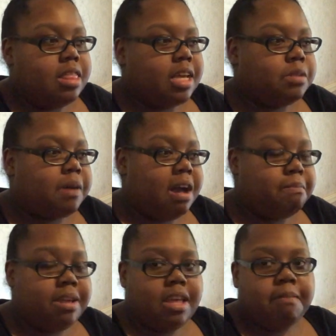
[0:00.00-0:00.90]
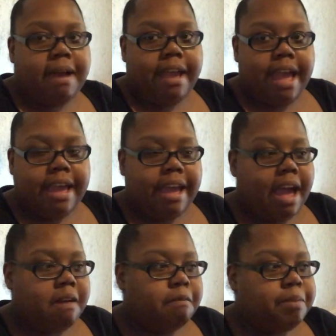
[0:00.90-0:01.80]
That's why I've been MIA.
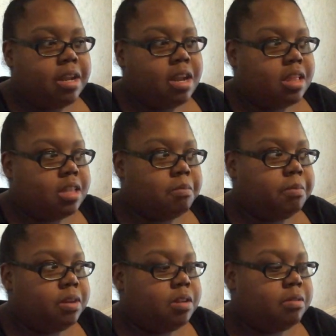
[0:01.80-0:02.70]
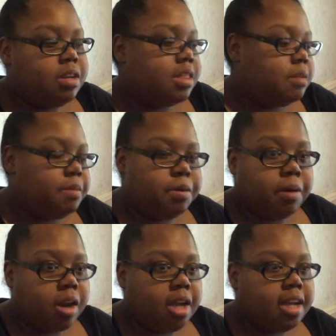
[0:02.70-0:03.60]
I've been doing nothing but
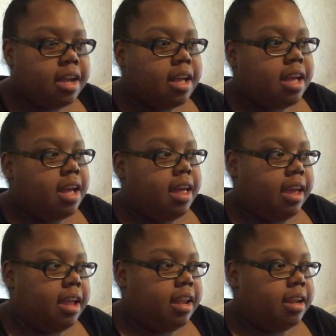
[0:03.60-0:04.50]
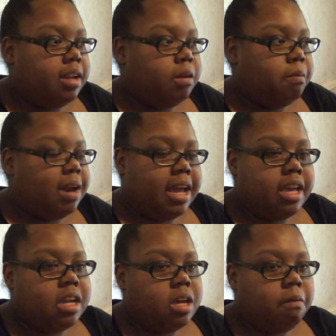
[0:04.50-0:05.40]
work. And when I
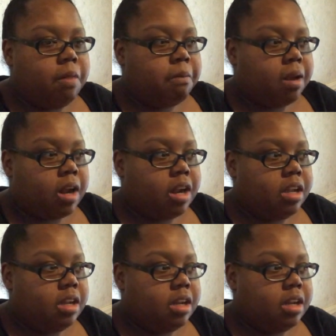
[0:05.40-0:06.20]
get done with work,